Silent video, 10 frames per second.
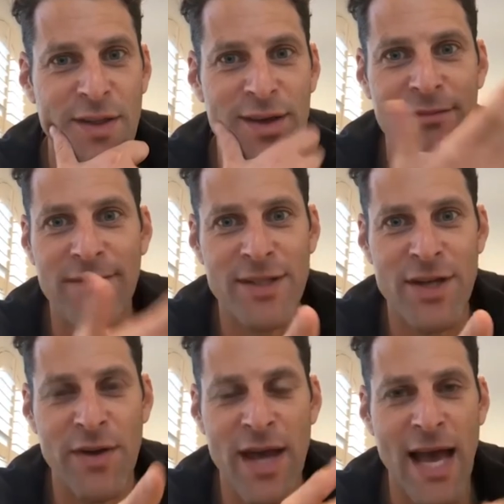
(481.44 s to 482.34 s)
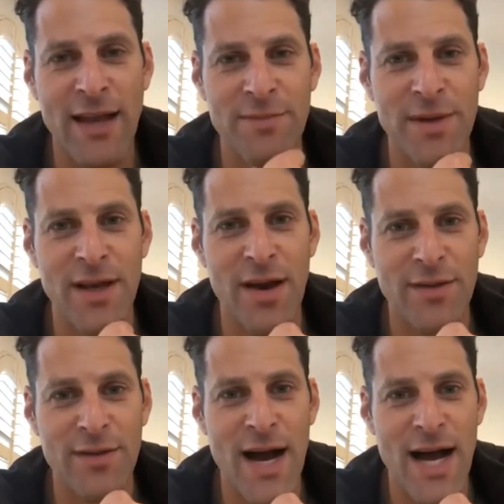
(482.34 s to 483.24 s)
that it's okay to be going
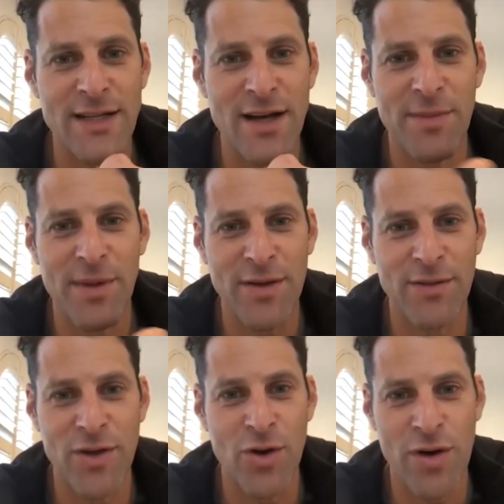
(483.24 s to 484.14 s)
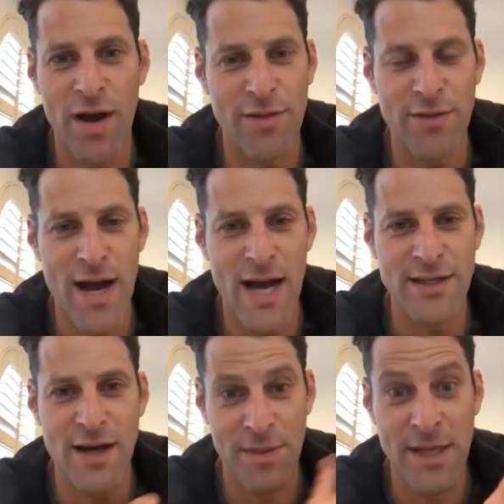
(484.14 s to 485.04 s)
through a hard time. Like, you're going through a
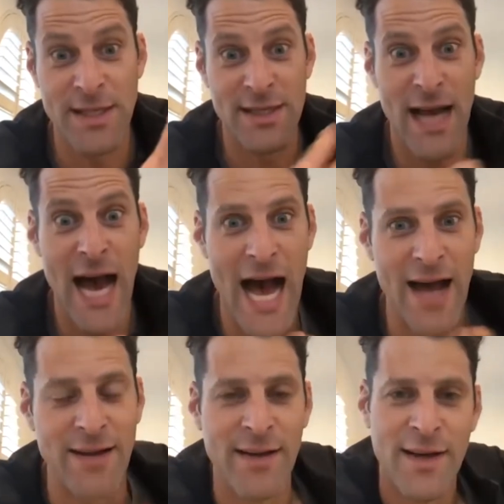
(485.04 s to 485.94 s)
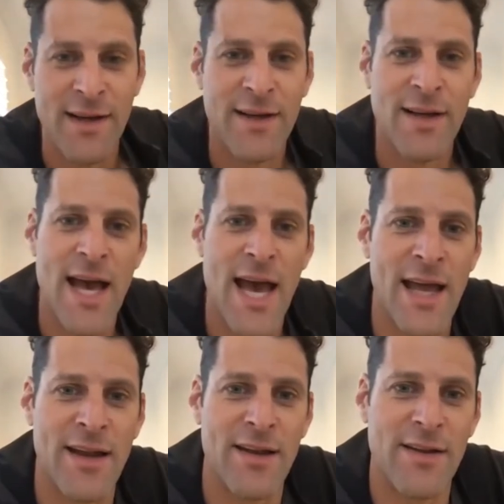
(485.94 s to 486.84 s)
hard time, this is hard,
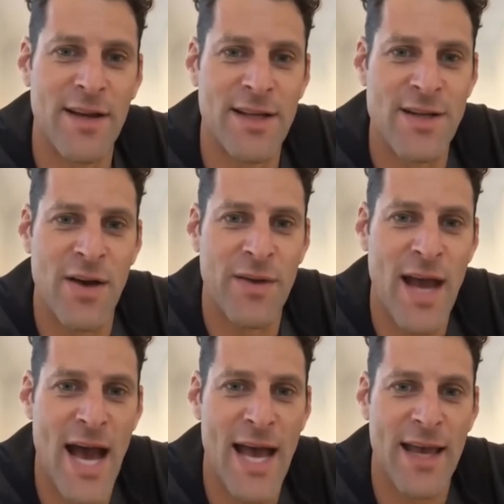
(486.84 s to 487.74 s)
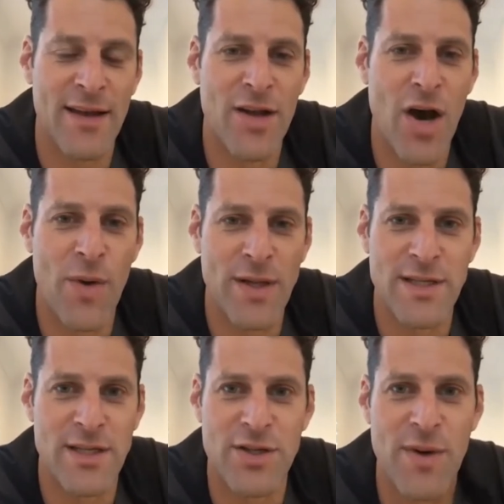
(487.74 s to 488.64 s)
and it's okay, and no
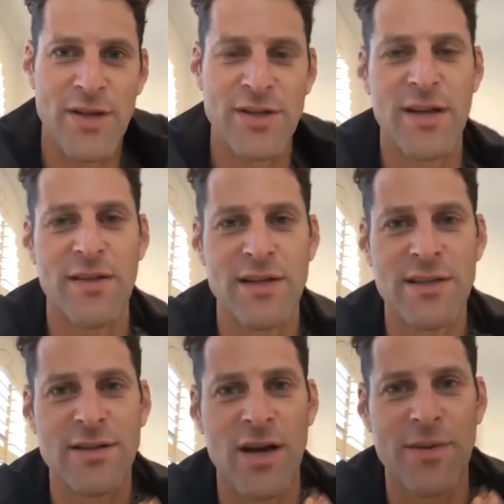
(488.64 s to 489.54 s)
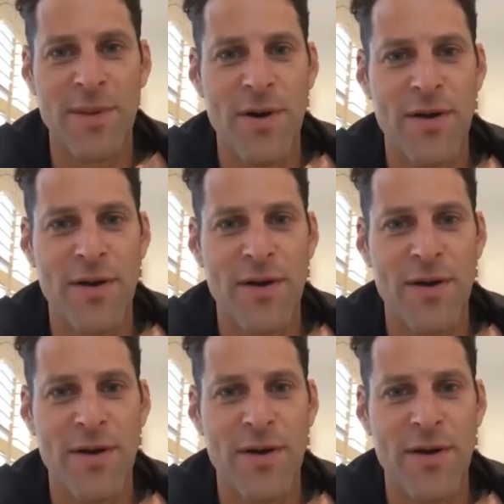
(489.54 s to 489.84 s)
one's situation in this is going to be